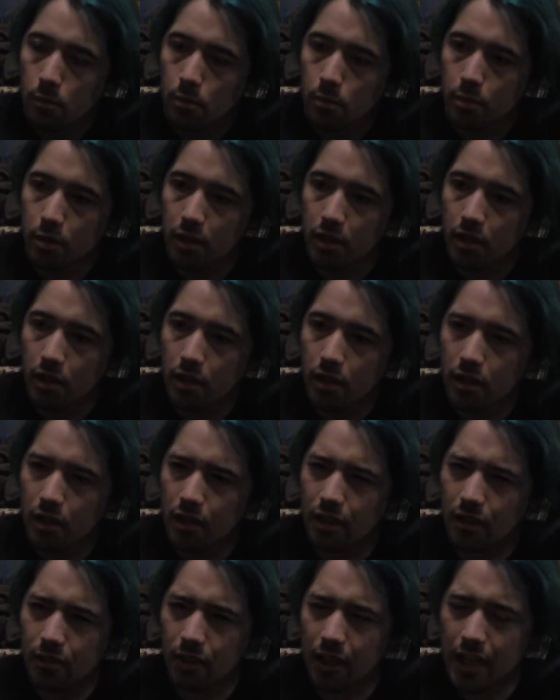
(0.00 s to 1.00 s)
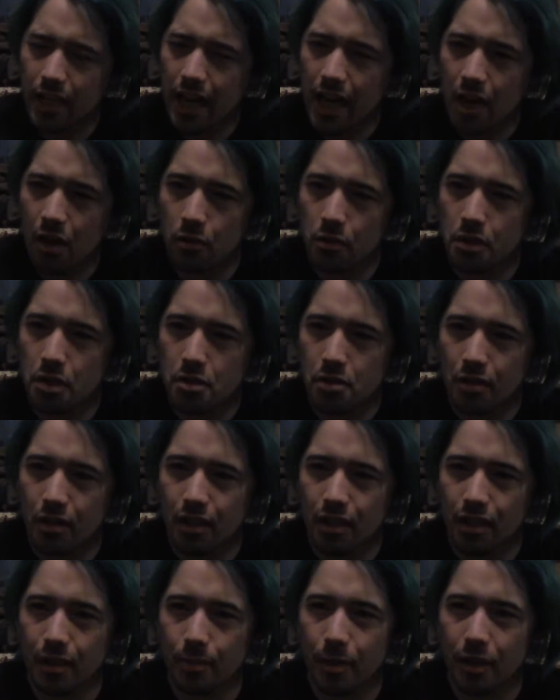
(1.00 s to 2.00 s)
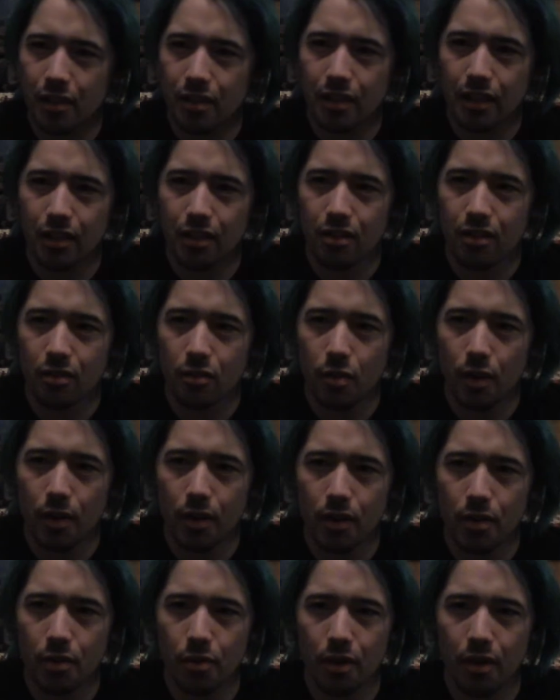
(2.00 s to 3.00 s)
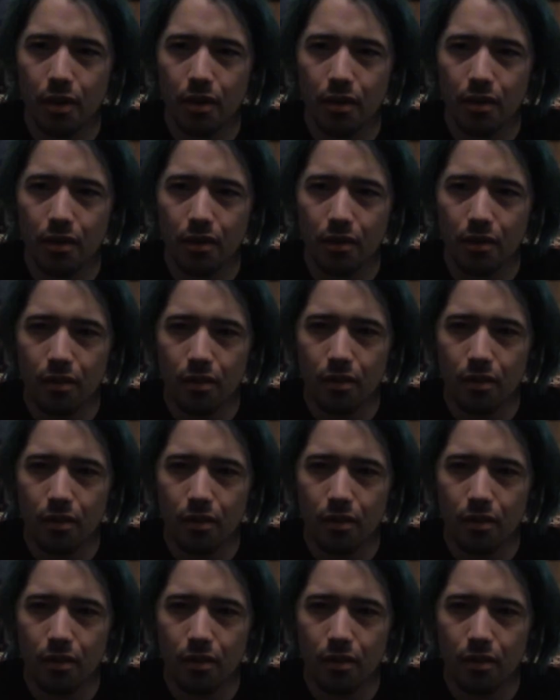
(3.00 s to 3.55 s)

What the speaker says: but right now, it's just something, like, about, like, you know, whether doing